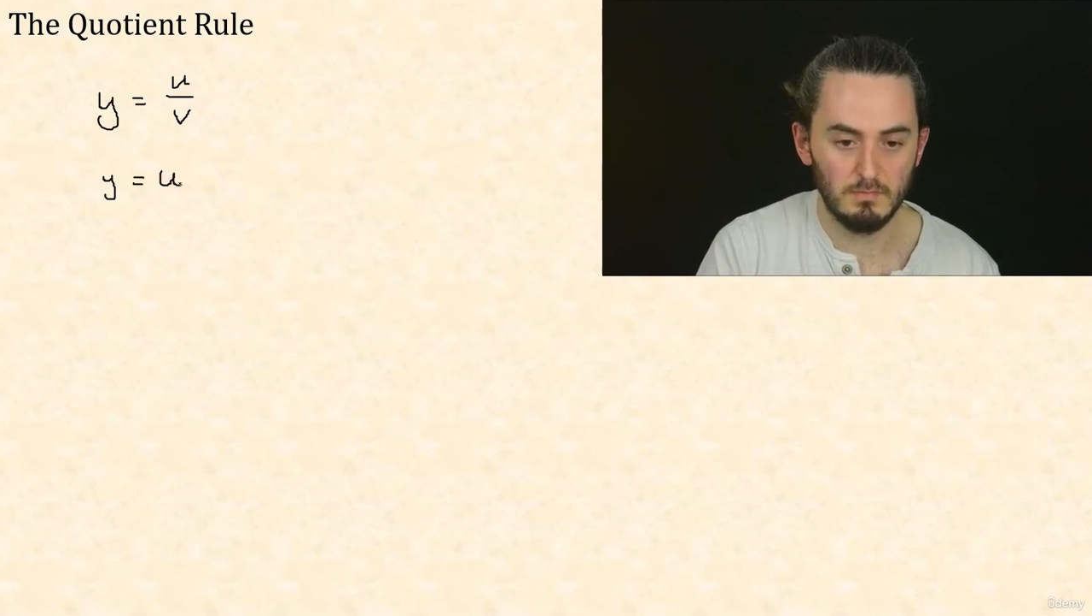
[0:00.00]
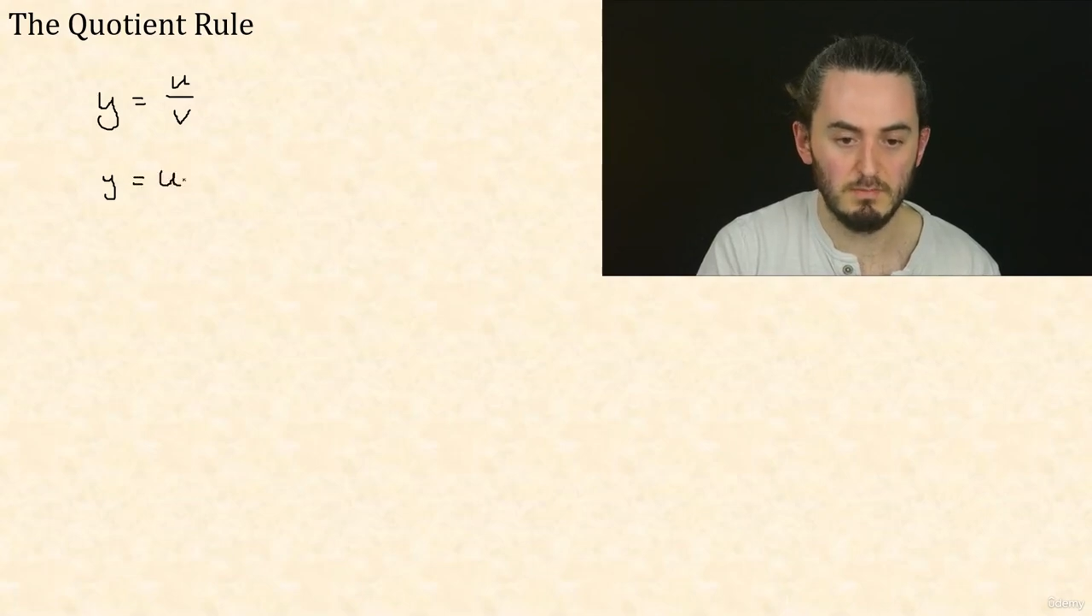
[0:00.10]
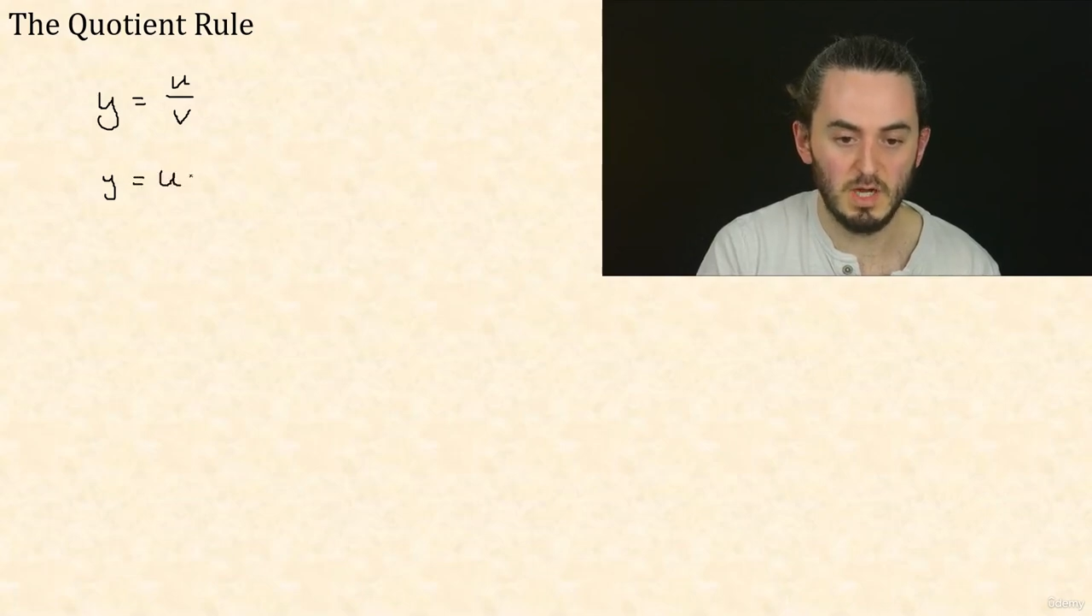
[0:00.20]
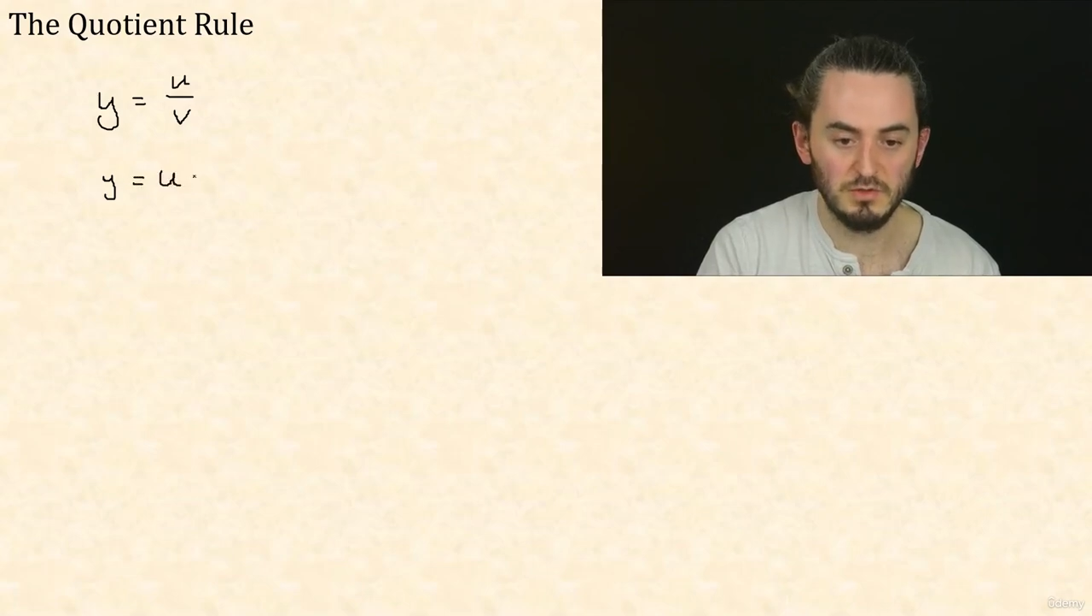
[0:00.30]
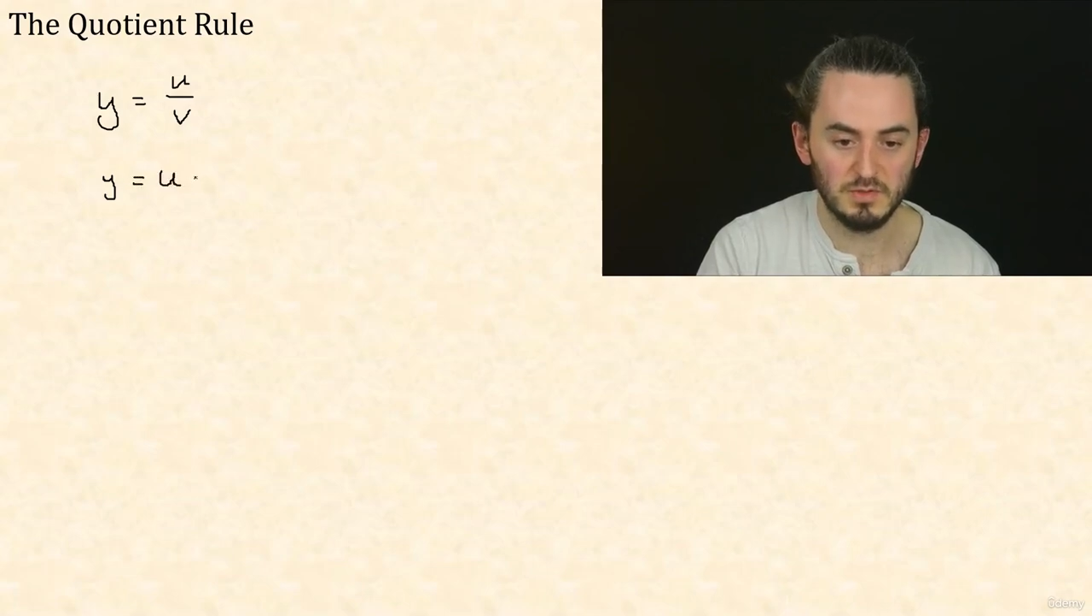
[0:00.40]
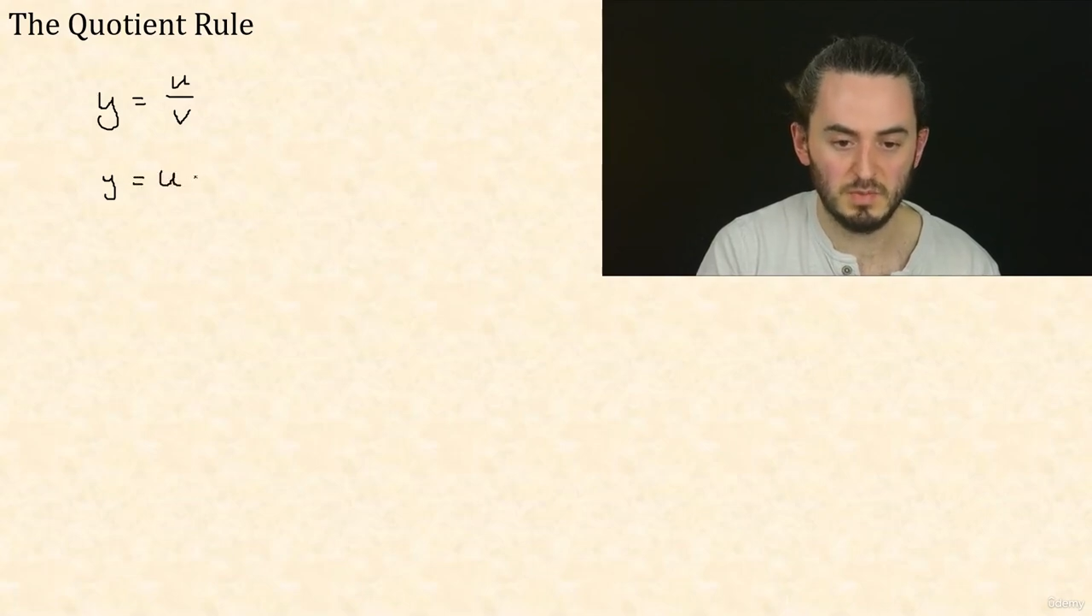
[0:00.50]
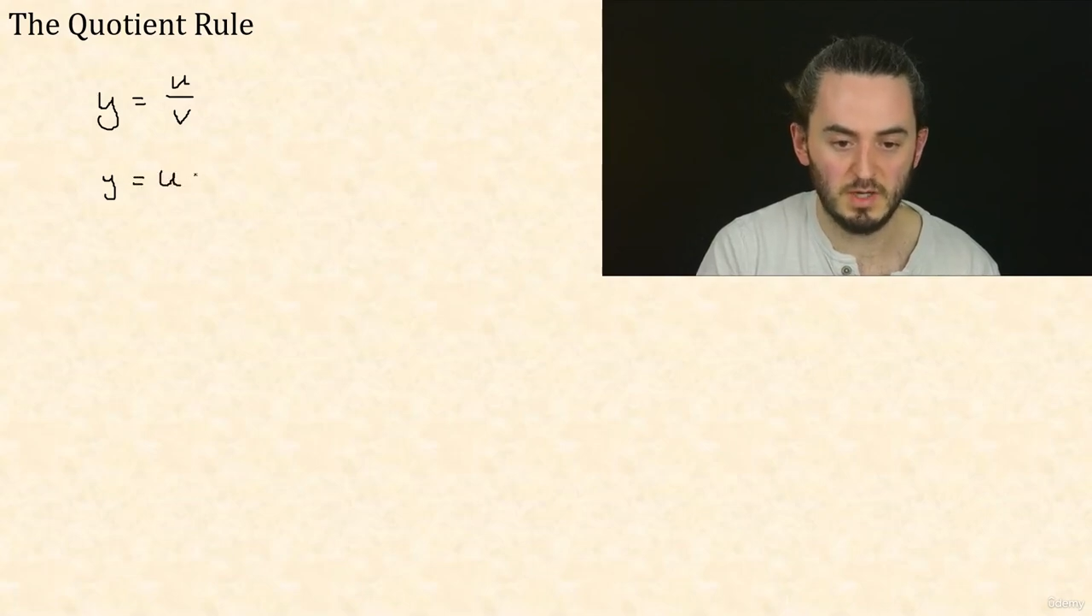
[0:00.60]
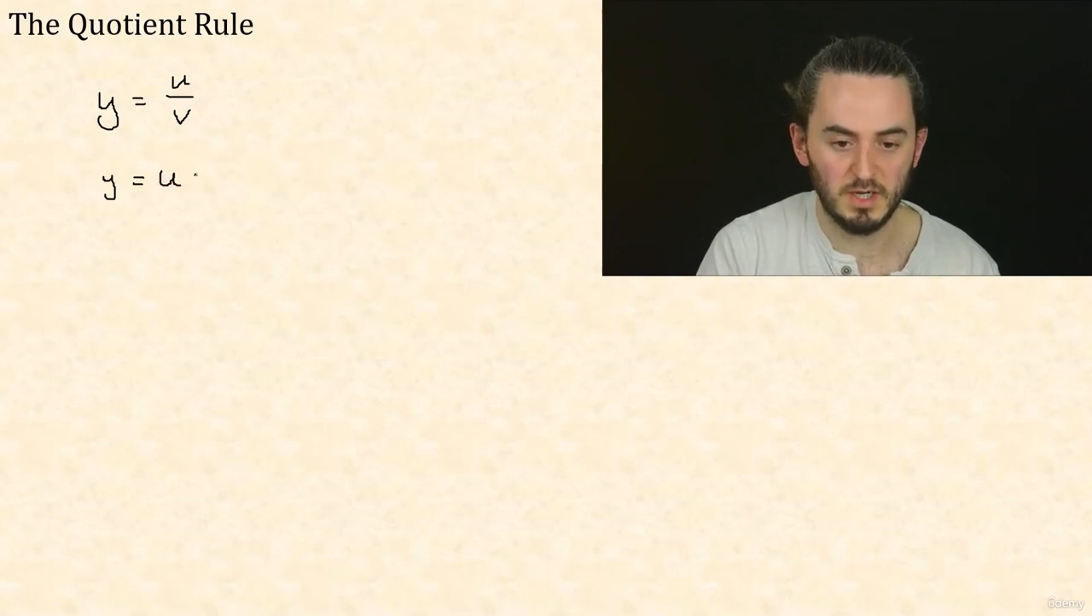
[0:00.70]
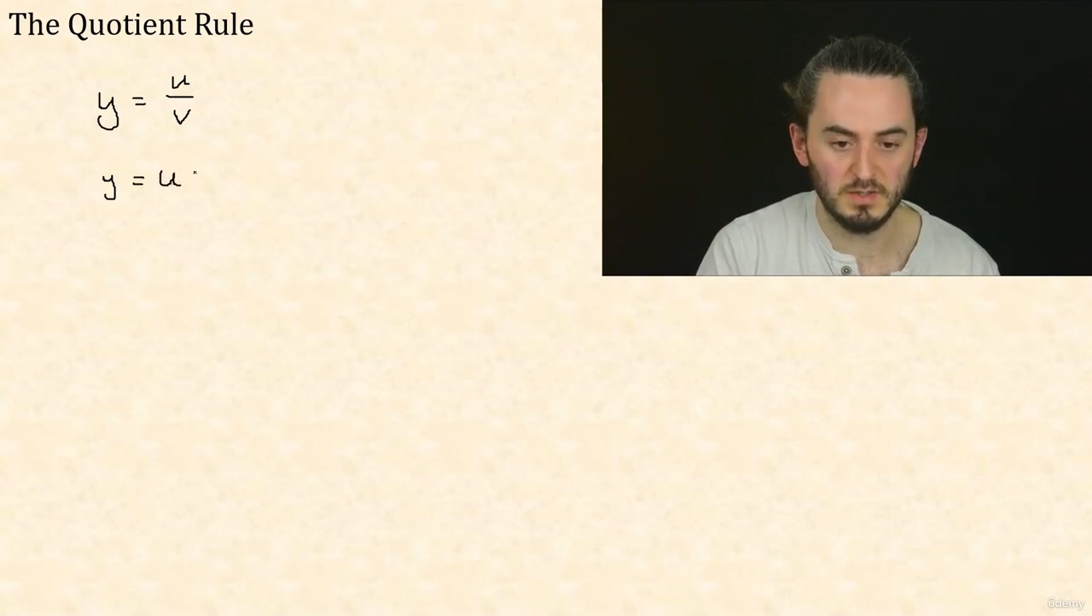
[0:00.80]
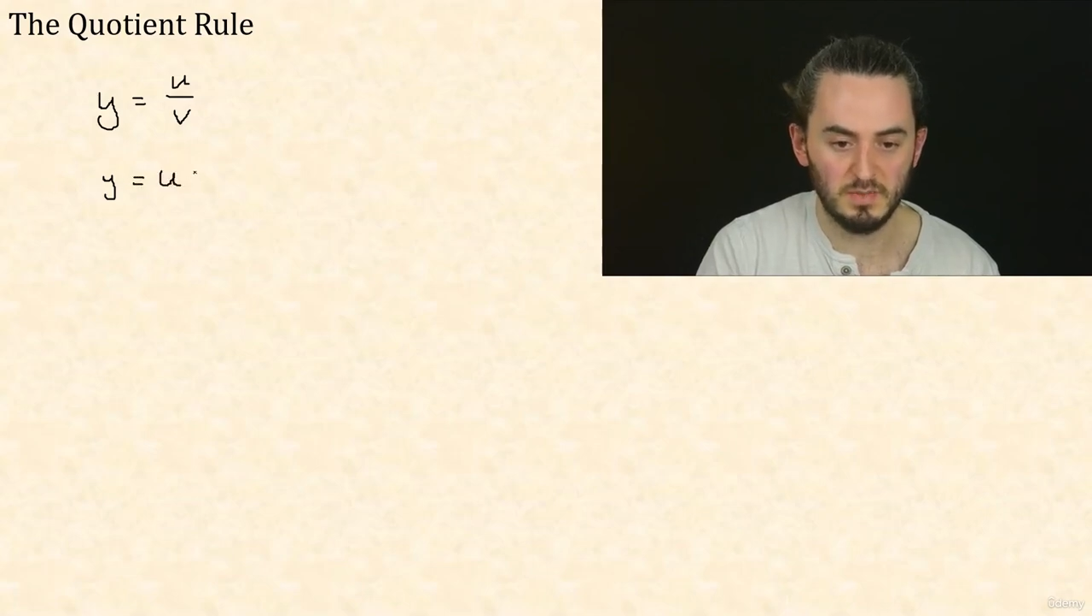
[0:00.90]

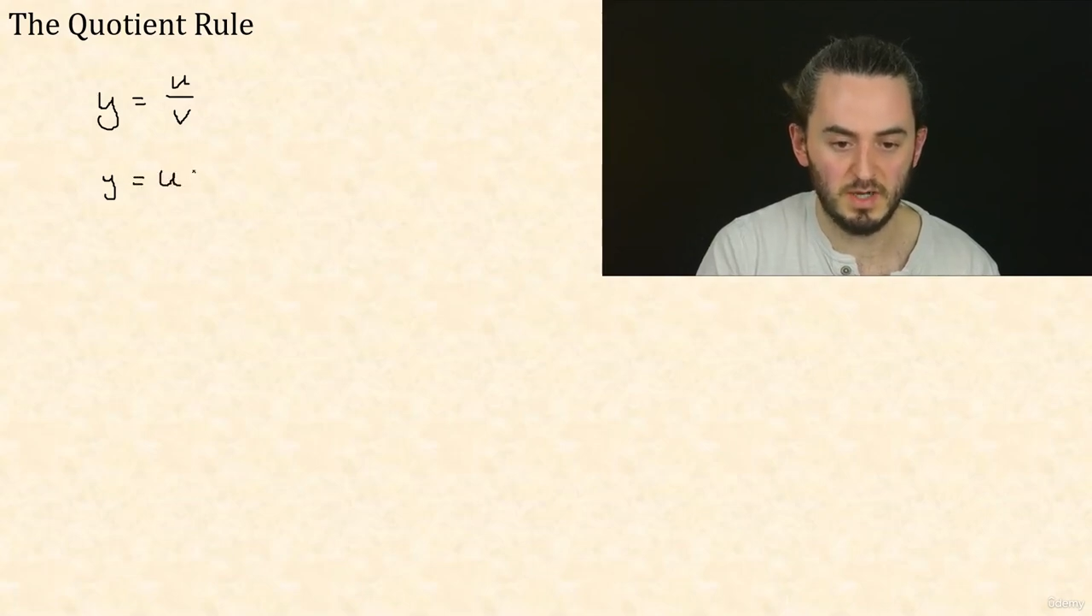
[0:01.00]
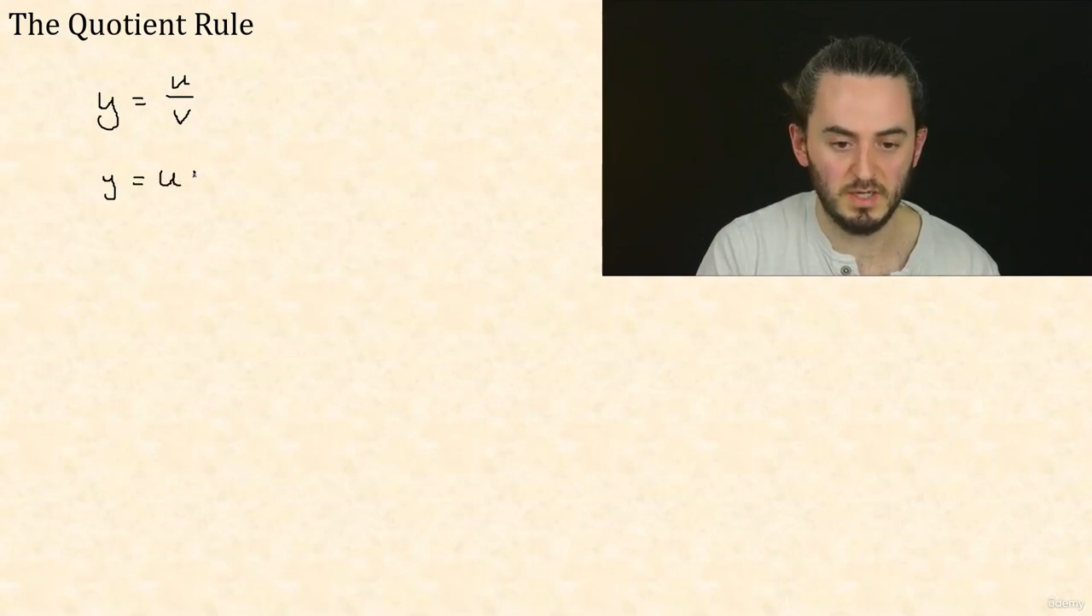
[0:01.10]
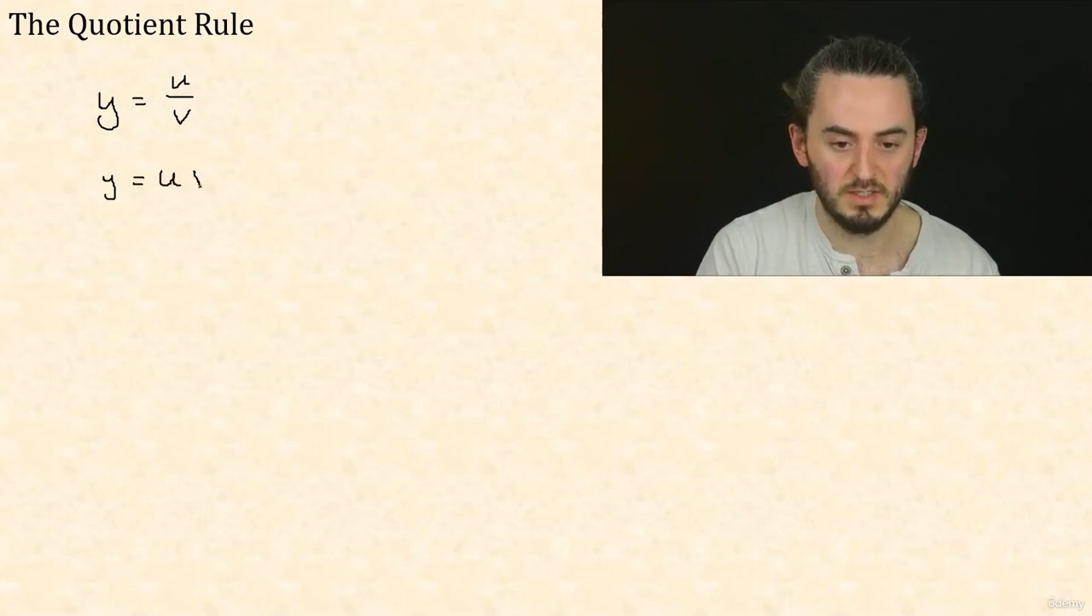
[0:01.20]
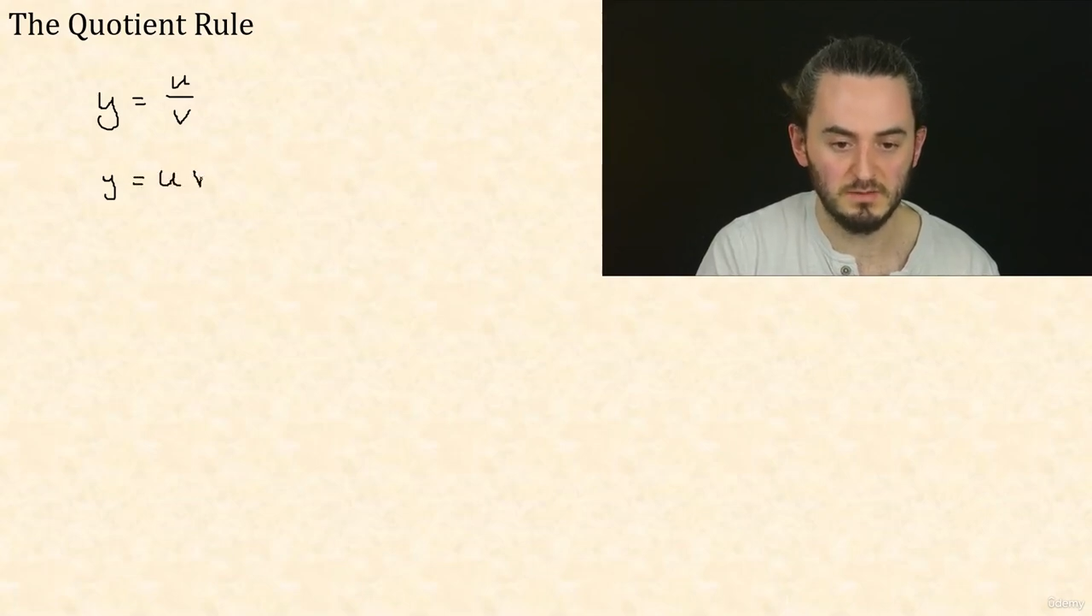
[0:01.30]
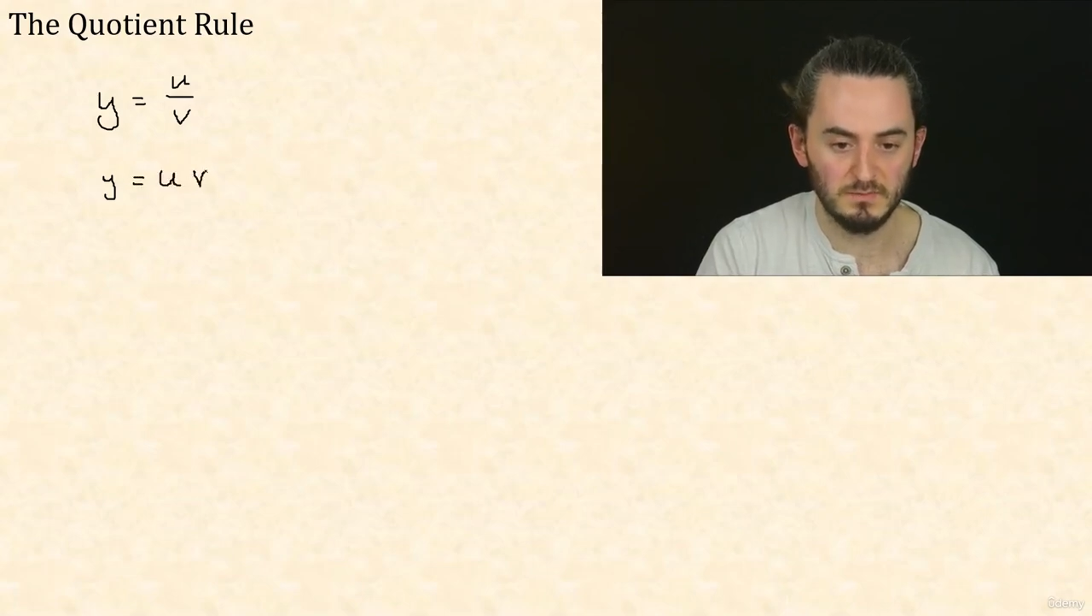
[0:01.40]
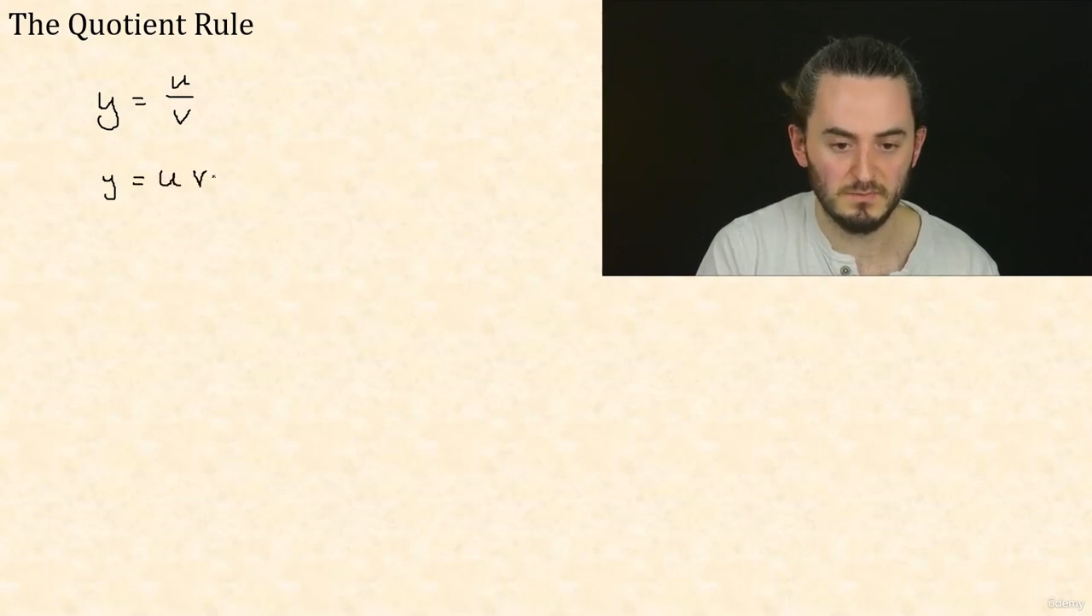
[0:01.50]
multiplied by